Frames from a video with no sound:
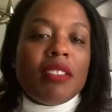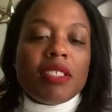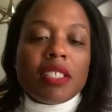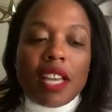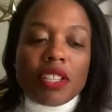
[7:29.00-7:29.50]

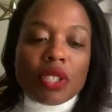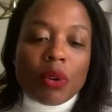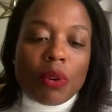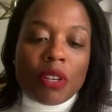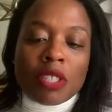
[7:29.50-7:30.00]
Test
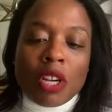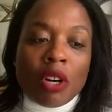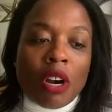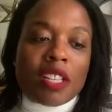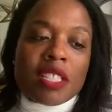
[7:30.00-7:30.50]
scores
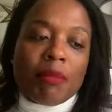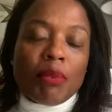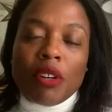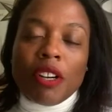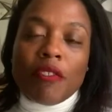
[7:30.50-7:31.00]
across the
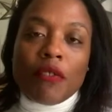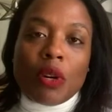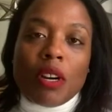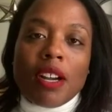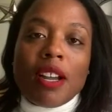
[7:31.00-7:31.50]
board
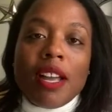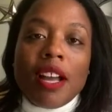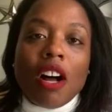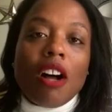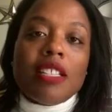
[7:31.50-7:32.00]
for
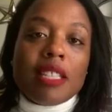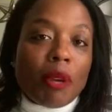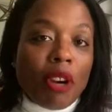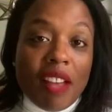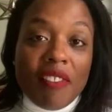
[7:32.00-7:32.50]
all
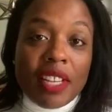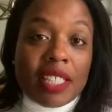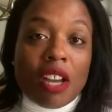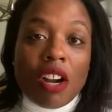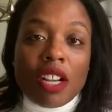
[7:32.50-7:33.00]
demographics
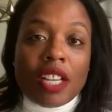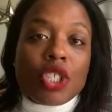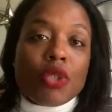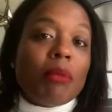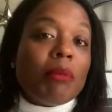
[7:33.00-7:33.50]
are
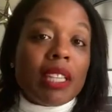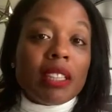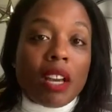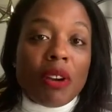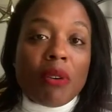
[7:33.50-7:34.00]
extremely
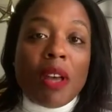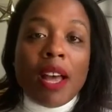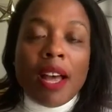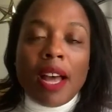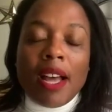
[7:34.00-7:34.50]
low.
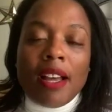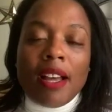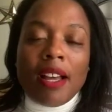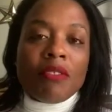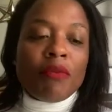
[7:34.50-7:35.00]

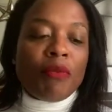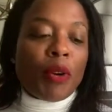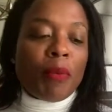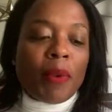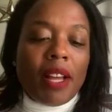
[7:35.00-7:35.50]

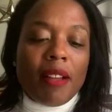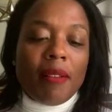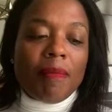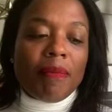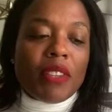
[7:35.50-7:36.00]
For
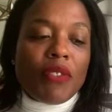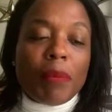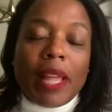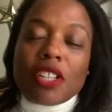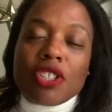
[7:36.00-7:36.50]

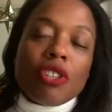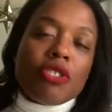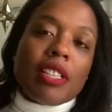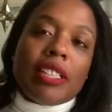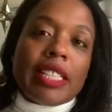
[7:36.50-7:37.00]
Black
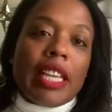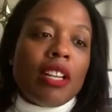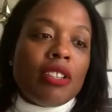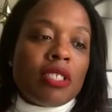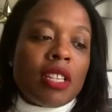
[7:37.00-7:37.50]
children and
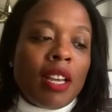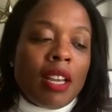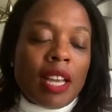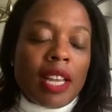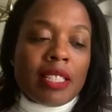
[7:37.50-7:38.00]
Latinos,
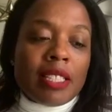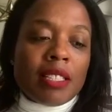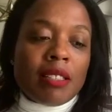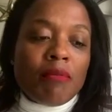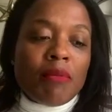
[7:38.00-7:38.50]
it's
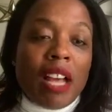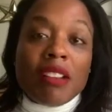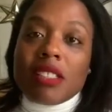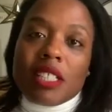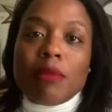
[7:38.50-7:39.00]
down
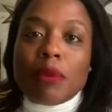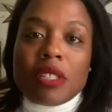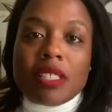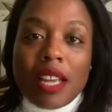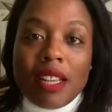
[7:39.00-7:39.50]

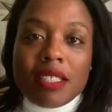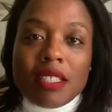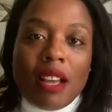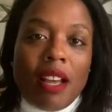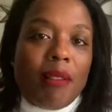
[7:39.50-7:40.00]
6%,
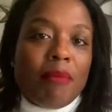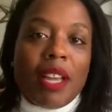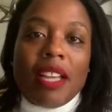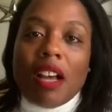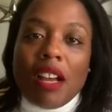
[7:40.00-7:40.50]

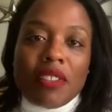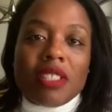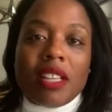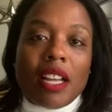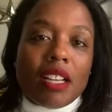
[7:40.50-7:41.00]
and
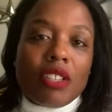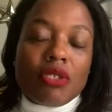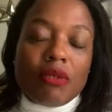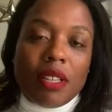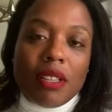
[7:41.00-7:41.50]
obviously
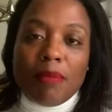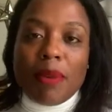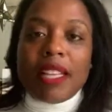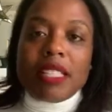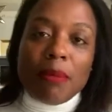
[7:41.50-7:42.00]
the
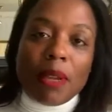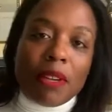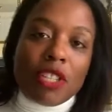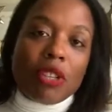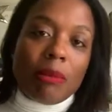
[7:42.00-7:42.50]
pandemic
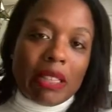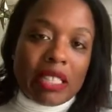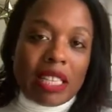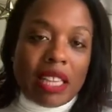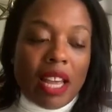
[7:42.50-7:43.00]
contributed
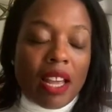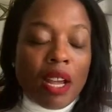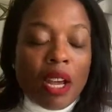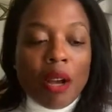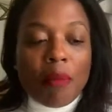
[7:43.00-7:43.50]
to that.
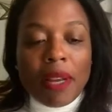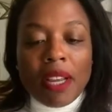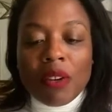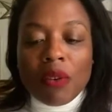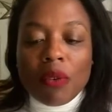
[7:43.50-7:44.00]

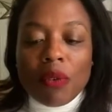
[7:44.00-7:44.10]
But